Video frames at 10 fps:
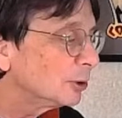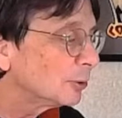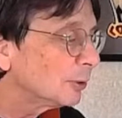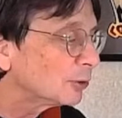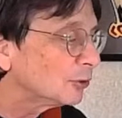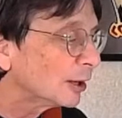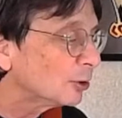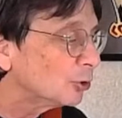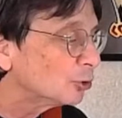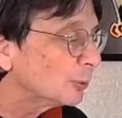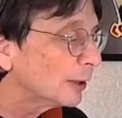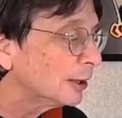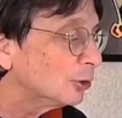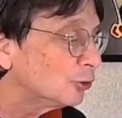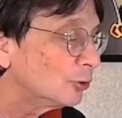a quick second, because we're
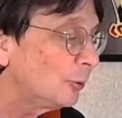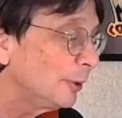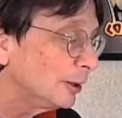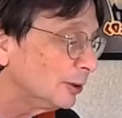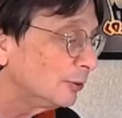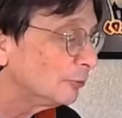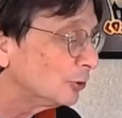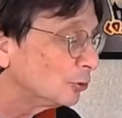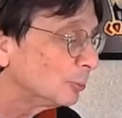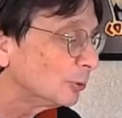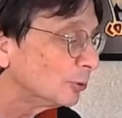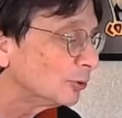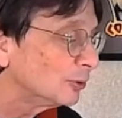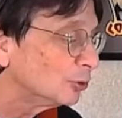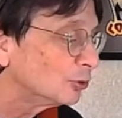getting so many
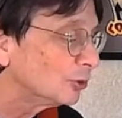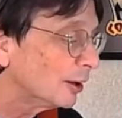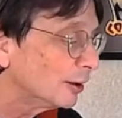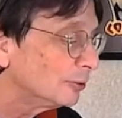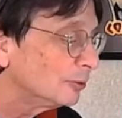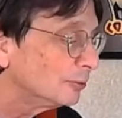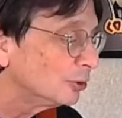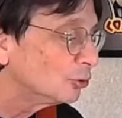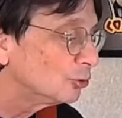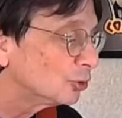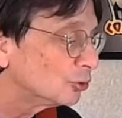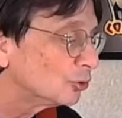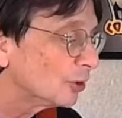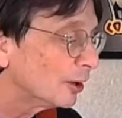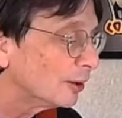Invisibles. It's sad. It's just
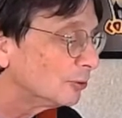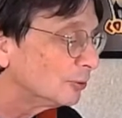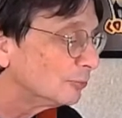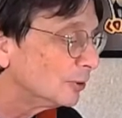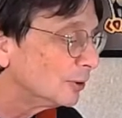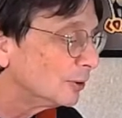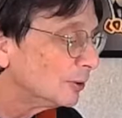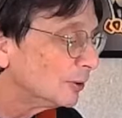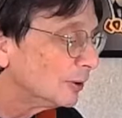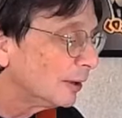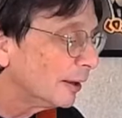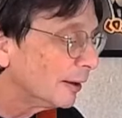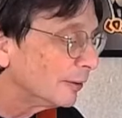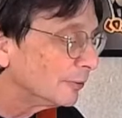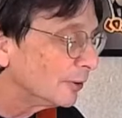sad.
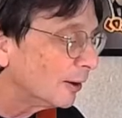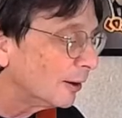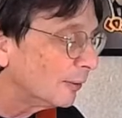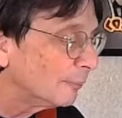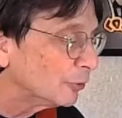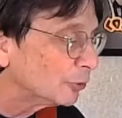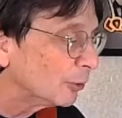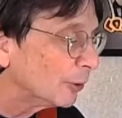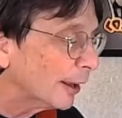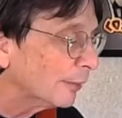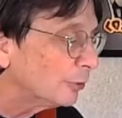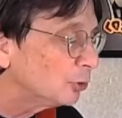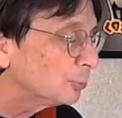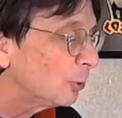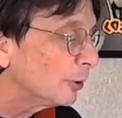And so at
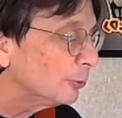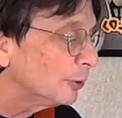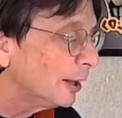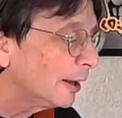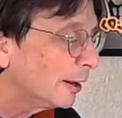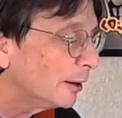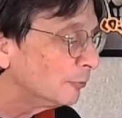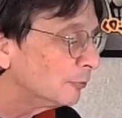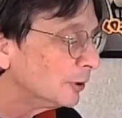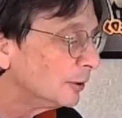this point we have